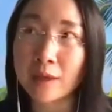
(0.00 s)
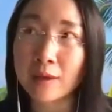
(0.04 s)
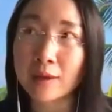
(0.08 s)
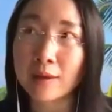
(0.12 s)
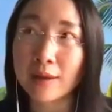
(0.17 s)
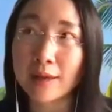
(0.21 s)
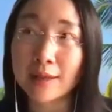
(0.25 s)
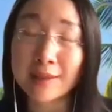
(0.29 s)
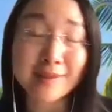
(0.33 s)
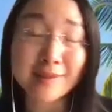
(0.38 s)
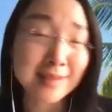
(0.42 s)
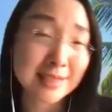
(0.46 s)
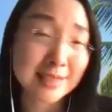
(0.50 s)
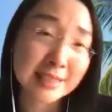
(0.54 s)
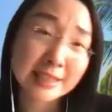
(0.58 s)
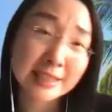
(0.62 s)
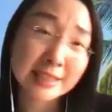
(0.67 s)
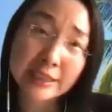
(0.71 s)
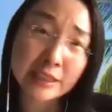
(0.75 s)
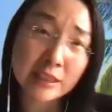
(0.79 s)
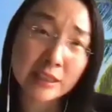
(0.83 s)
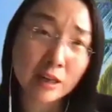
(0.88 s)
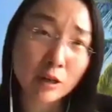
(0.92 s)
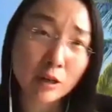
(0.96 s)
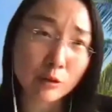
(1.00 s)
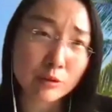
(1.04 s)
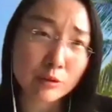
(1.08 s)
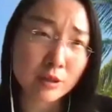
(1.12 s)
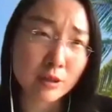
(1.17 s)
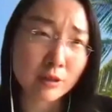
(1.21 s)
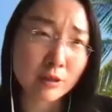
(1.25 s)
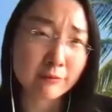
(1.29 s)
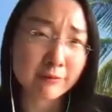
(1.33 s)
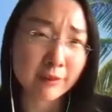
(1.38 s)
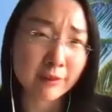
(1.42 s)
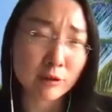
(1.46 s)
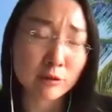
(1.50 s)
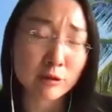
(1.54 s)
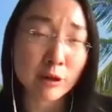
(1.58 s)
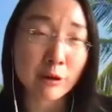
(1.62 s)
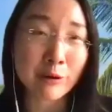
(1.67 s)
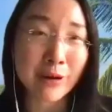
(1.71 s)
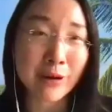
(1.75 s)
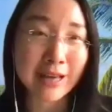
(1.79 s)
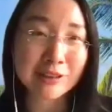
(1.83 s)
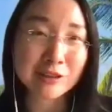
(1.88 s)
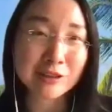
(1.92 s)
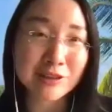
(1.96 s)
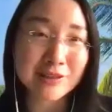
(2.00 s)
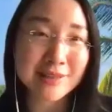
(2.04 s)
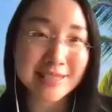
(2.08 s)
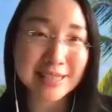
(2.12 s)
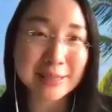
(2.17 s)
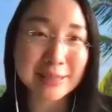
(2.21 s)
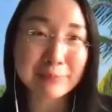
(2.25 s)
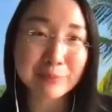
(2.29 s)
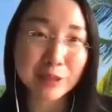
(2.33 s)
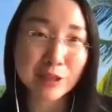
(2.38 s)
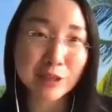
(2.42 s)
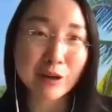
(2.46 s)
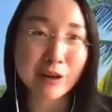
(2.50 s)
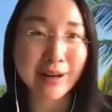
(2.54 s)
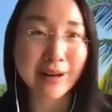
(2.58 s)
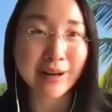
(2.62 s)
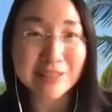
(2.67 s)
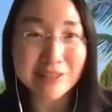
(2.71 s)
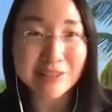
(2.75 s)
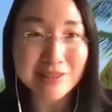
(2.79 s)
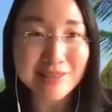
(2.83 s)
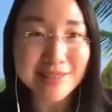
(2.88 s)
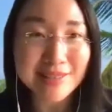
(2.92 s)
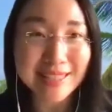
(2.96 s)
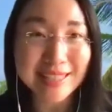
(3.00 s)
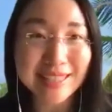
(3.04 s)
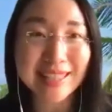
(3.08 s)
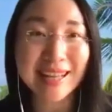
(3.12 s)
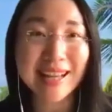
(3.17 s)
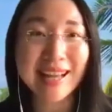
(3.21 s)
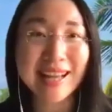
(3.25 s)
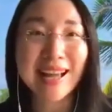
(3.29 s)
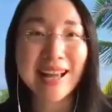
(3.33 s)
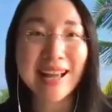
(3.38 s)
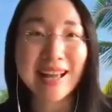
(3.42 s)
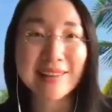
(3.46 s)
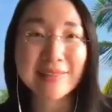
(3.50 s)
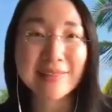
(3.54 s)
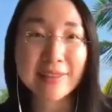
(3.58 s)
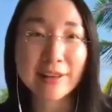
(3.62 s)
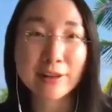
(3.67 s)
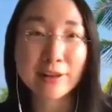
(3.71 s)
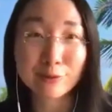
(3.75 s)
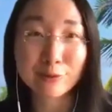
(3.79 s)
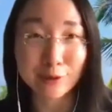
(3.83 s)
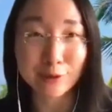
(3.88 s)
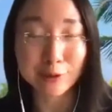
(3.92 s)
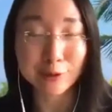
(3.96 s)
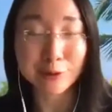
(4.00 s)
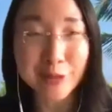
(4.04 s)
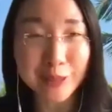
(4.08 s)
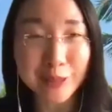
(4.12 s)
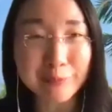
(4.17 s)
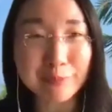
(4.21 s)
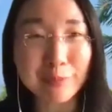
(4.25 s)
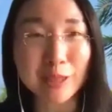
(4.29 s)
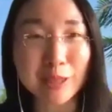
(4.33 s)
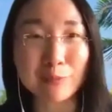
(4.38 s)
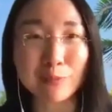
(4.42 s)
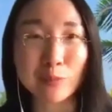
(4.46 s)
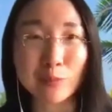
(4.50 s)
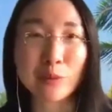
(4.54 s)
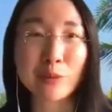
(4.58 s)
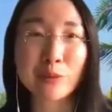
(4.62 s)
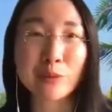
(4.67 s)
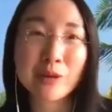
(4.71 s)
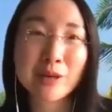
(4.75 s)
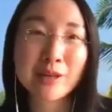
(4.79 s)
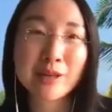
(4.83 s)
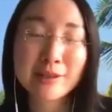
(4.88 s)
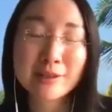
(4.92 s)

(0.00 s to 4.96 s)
like CEOs of local agency, PR agency, and they're recruiting people.